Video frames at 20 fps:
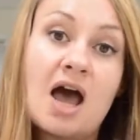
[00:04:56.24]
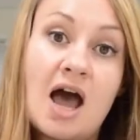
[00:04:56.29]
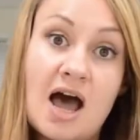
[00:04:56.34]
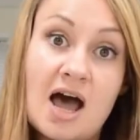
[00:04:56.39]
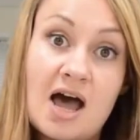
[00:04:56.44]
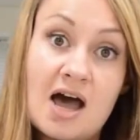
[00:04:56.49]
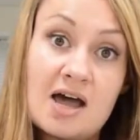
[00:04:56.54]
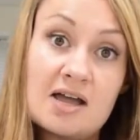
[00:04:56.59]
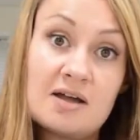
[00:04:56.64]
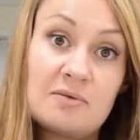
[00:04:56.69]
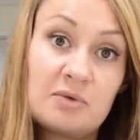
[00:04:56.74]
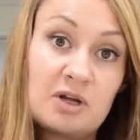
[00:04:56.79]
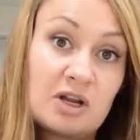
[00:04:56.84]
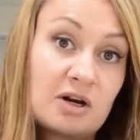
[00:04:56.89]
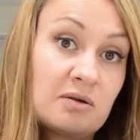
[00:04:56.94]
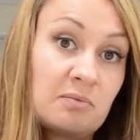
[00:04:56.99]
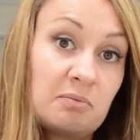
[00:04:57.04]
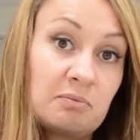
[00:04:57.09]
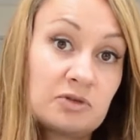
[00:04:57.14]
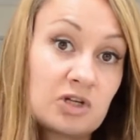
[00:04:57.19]
I'm going
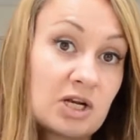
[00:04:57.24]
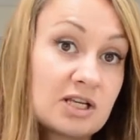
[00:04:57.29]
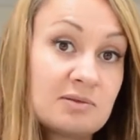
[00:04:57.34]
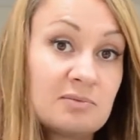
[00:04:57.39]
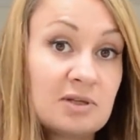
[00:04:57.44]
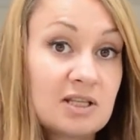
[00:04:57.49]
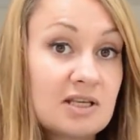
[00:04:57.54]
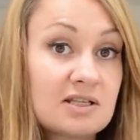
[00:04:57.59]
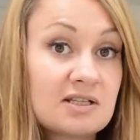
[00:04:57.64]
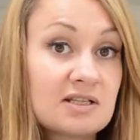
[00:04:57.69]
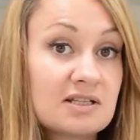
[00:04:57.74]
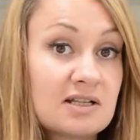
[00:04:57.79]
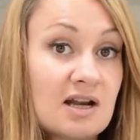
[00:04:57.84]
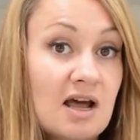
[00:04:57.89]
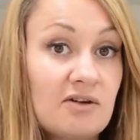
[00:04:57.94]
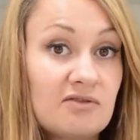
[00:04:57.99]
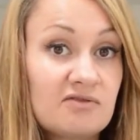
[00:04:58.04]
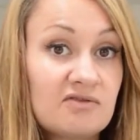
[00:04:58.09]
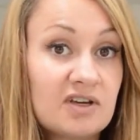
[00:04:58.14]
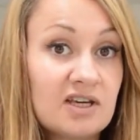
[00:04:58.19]
to dress this as an
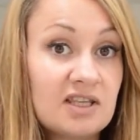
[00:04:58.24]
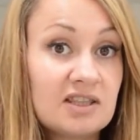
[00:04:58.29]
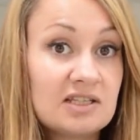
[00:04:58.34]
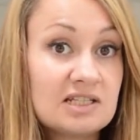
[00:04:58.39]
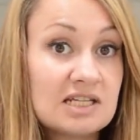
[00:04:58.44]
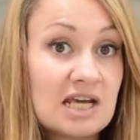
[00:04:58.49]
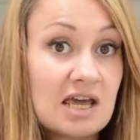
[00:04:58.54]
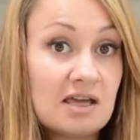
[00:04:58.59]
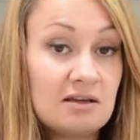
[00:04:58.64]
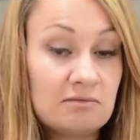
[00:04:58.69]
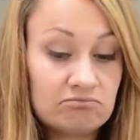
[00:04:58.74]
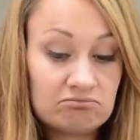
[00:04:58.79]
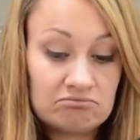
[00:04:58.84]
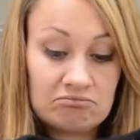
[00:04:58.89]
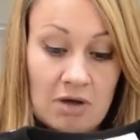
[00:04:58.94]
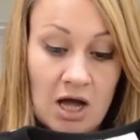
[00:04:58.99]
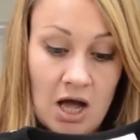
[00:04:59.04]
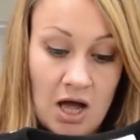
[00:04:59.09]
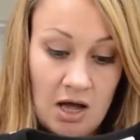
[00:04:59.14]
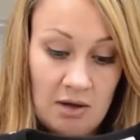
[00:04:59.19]
outfit in the day
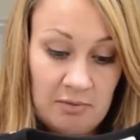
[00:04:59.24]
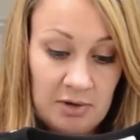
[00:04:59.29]
uh,